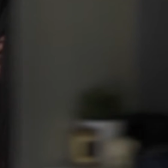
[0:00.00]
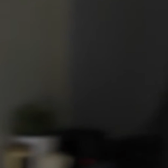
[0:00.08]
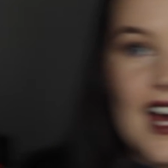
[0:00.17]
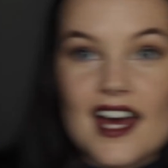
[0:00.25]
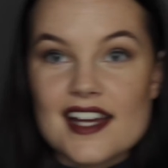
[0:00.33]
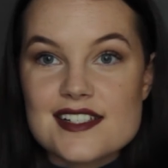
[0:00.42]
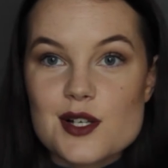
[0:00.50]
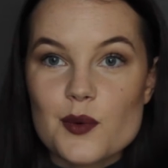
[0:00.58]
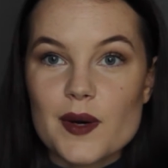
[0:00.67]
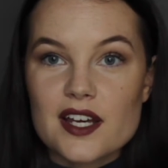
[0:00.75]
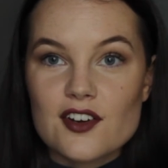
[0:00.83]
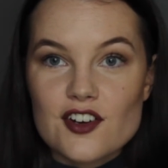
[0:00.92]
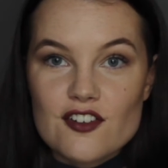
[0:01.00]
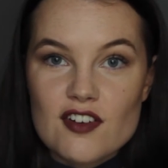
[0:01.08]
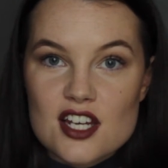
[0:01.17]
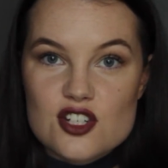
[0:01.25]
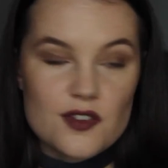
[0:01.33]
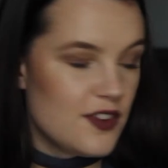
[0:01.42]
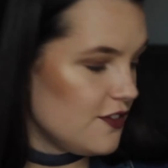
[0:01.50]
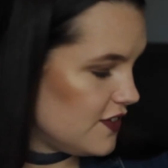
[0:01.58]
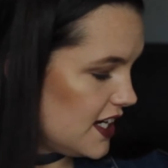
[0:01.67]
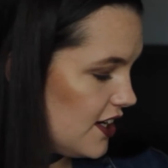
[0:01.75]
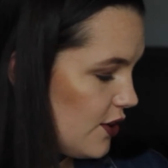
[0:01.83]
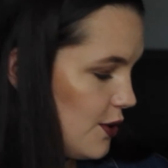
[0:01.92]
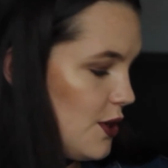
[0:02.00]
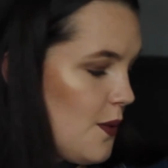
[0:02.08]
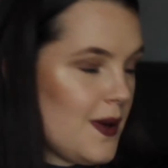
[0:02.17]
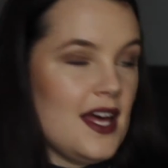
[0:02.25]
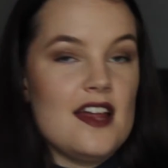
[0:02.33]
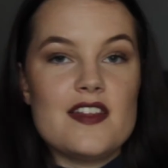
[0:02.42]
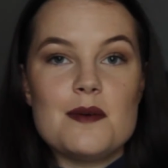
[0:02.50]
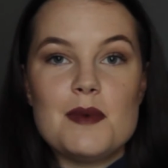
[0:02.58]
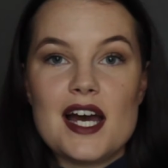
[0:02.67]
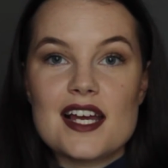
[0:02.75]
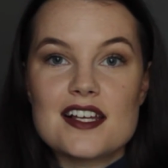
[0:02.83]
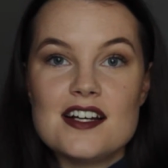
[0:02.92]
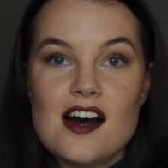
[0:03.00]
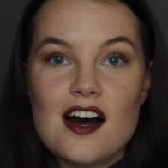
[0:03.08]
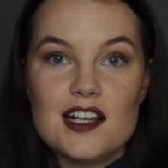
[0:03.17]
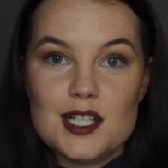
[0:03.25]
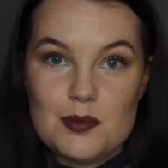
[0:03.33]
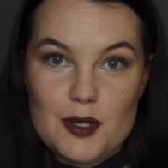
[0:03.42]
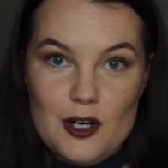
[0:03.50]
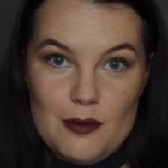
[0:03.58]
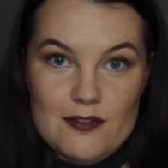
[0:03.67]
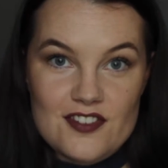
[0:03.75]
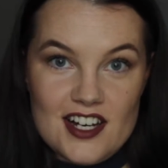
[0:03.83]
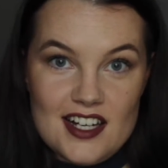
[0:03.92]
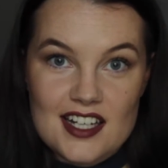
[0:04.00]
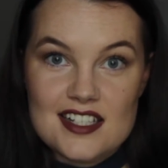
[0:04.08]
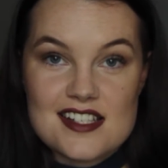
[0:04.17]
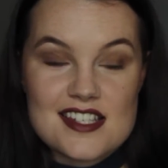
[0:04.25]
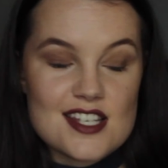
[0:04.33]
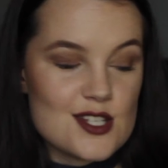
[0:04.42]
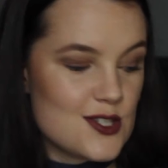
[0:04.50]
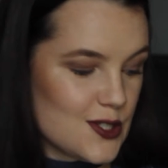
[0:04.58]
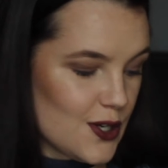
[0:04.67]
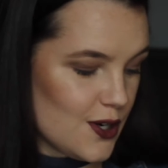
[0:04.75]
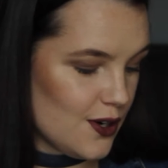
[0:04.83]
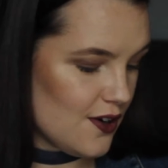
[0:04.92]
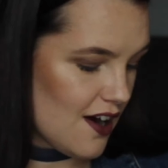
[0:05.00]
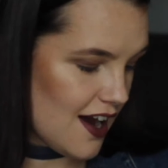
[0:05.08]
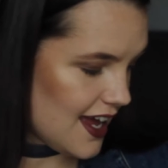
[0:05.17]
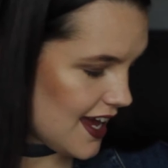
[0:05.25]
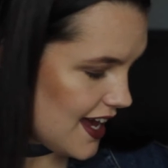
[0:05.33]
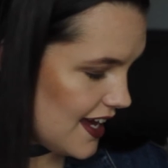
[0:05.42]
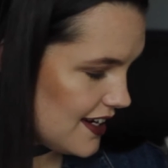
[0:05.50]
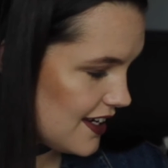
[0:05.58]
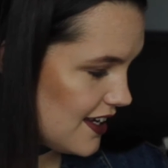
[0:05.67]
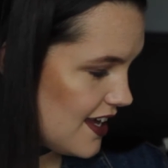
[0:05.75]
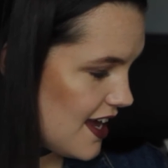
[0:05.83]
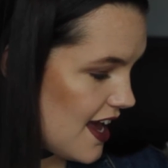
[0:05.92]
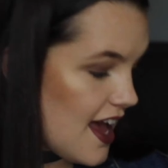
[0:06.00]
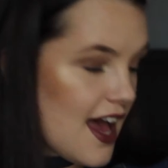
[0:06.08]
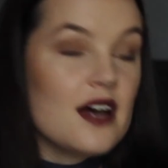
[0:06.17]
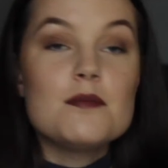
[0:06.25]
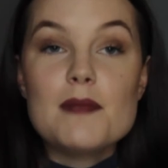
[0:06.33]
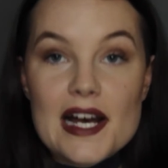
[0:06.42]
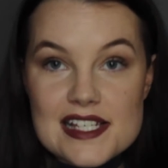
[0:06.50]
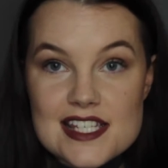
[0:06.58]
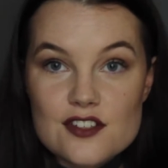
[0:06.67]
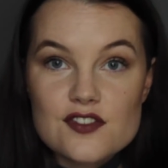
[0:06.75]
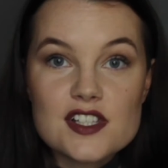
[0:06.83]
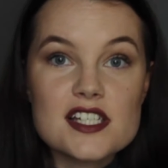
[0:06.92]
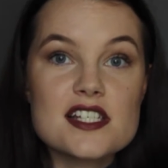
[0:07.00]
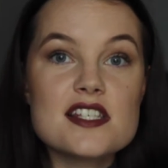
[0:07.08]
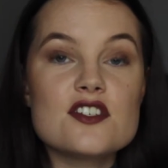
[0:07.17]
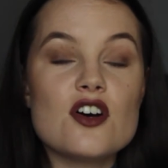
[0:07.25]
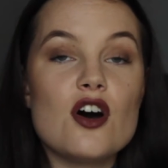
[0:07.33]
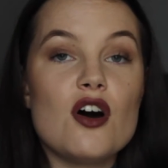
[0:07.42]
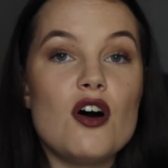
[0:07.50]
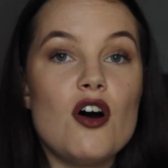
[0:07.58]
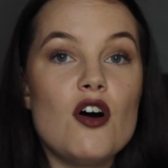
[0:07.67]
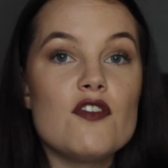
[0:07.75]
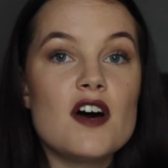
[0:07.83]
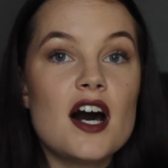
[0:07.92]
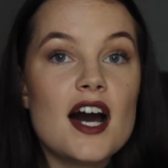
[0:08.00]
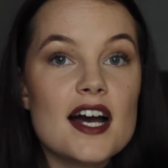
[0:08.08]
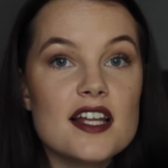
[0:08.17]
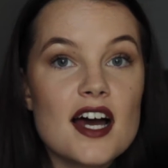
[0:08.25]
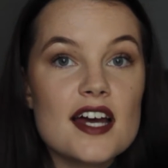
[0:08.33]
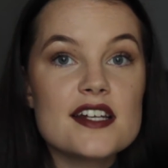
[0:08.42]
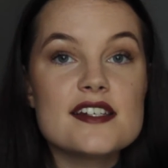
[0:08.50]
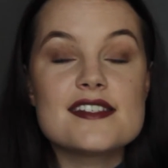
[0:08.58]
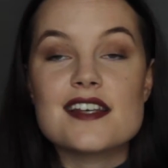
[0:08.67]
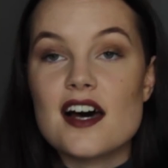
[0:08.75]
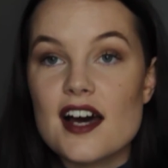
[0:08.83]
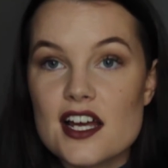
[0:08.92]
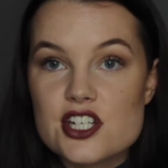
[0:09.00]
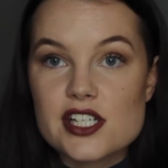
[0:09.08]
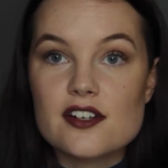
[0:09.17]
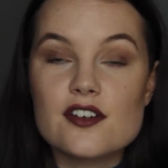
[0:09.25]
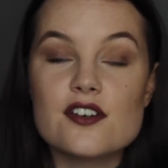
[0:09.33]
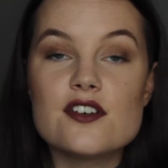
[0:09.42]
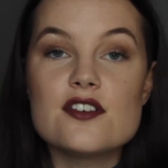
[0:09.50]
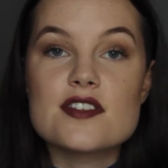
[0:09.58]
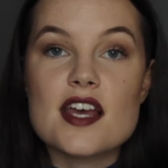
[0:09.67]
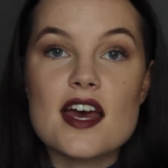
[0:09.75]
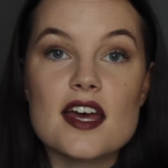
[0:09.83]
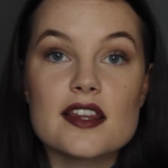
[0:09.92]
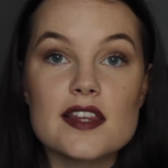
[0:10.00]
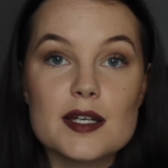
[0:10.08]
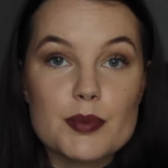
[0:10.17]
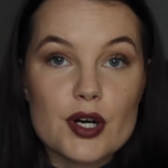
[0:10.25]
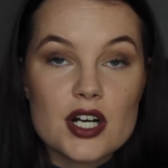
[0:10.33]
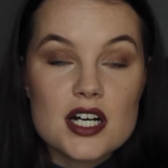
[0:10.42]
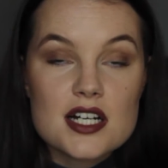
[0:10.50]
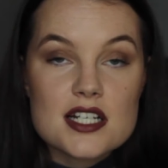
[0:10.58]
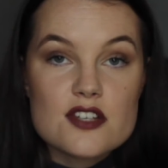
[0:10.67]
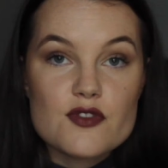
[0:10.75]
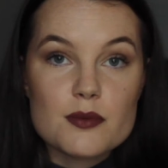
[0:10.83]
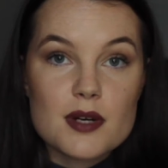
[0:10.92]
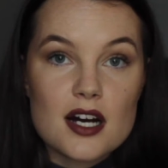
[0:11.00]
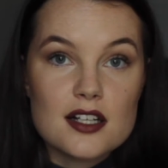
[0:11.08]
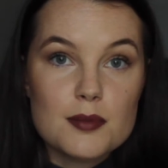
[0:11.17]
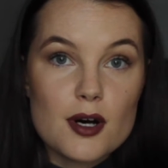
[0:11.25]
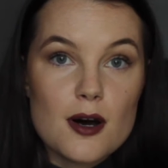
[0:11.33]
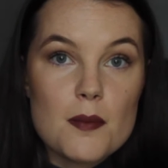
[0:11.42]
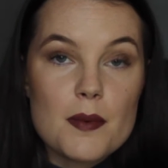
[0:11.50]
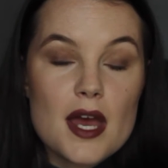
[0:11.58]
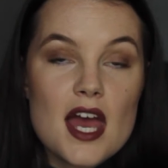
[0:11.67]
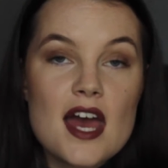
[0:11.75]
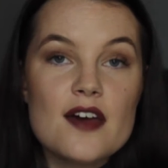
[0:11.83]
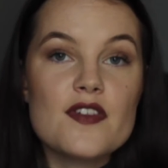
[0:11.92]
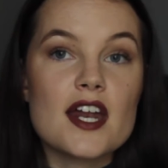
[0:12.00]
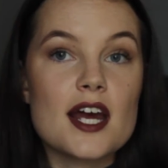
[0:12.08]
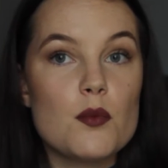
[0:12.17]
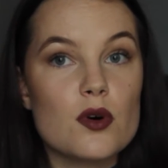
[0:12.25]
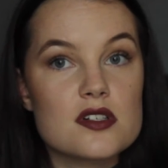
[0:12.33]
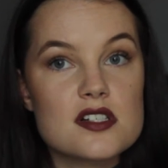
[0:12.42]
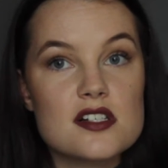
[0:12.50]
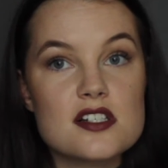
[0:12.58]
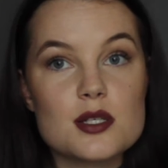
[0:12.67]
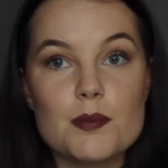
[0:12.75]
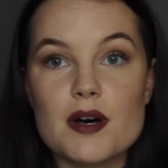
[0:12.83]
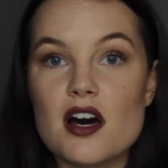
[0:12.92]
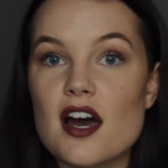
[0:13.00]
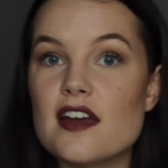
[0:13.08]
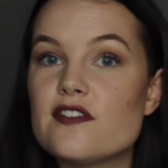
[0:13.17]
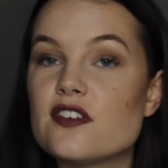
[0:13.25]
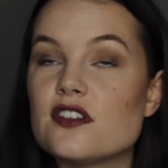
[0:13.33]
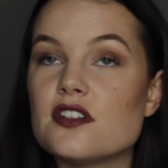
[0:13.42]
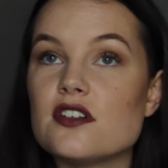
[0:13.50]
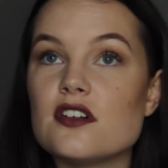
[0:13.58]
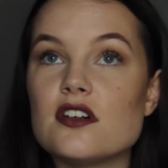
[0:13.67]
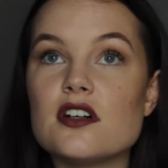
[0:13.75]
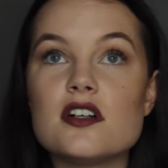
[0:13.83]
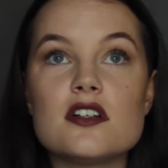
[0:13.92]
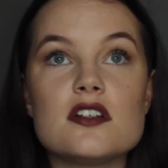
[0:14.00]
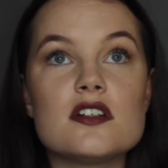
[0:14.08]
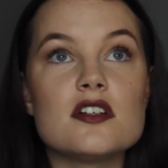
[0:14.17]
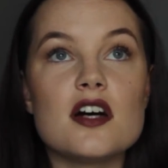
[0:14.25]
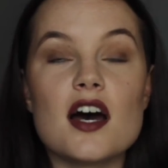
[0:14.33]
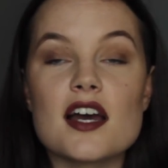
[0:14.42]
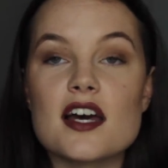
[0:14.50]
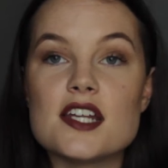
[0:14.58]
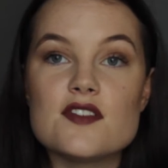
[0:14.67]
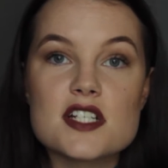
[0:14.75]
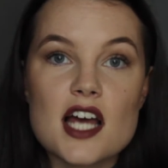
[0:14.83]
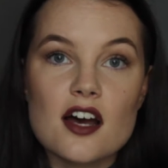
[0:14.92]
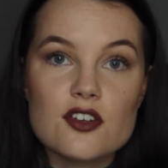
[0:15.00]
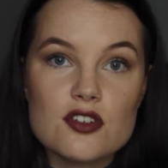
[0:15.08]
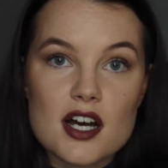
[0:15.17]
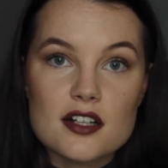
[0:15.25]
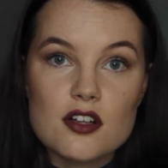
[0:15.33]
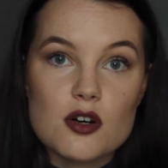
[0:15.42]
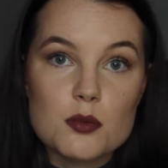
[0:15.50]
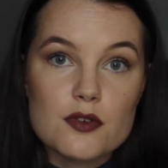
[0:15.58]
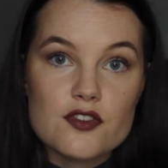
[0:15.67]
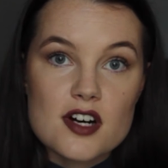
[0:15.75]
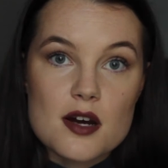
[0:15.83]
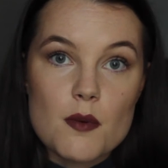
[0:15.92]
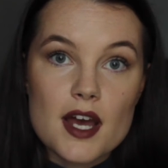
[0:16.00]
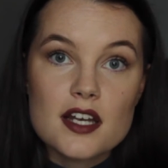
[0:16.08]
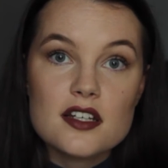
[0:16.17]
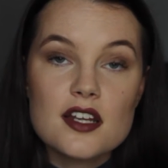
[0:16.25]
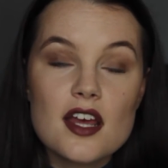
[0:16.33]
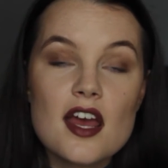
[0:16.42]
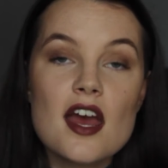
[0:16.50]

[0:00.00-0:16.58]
And we're gonna finish off the video with my ColourPop finds. So I had a massive list of highlighters, eyeshadows and lip products from ColourPop that I wanted to buy for, I can't even tell you how long before I went.